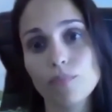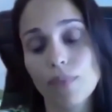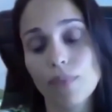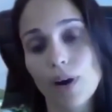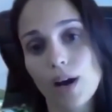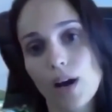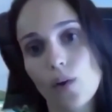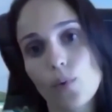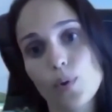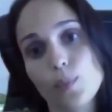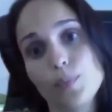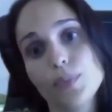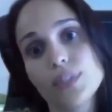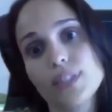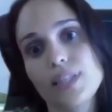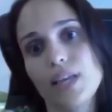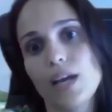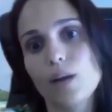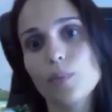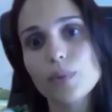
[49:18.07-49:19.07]
our
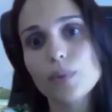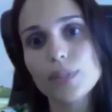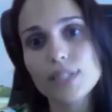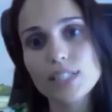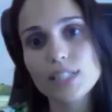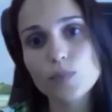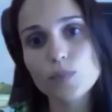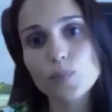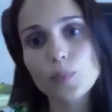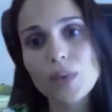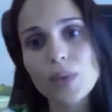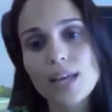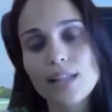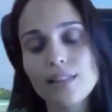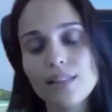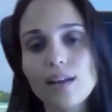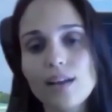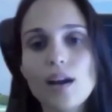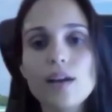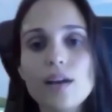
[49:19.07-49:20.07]
metabolism
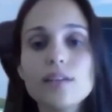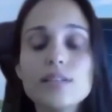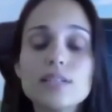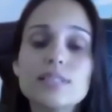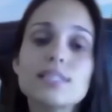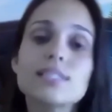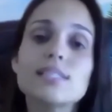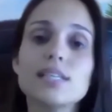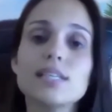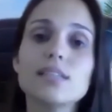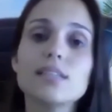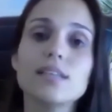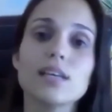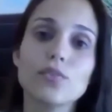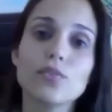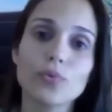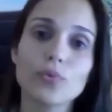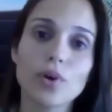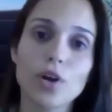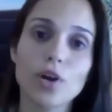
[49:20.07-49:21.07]
that are acidic
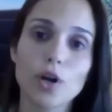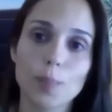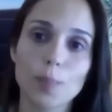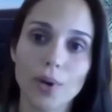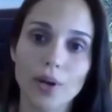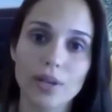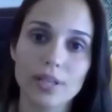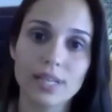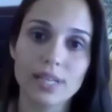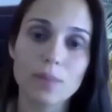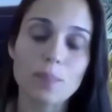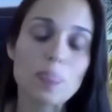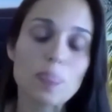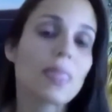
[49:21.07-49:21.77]
for our body.